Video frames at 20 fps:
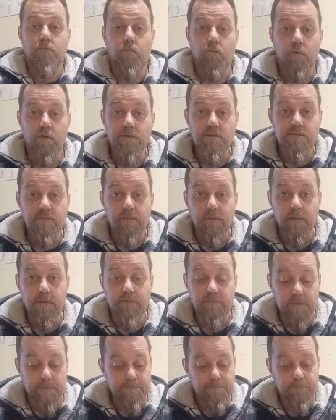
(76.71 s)
reason for
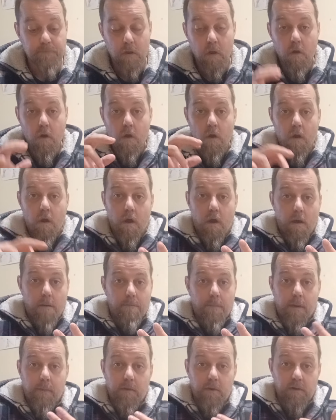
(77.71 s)
lifting.
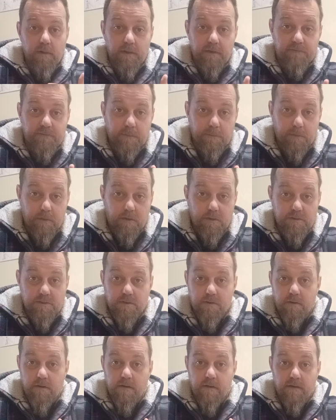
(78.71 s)
Maybe you're lifting because
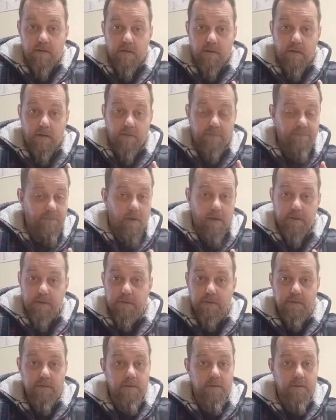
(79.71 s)
you're a fighter,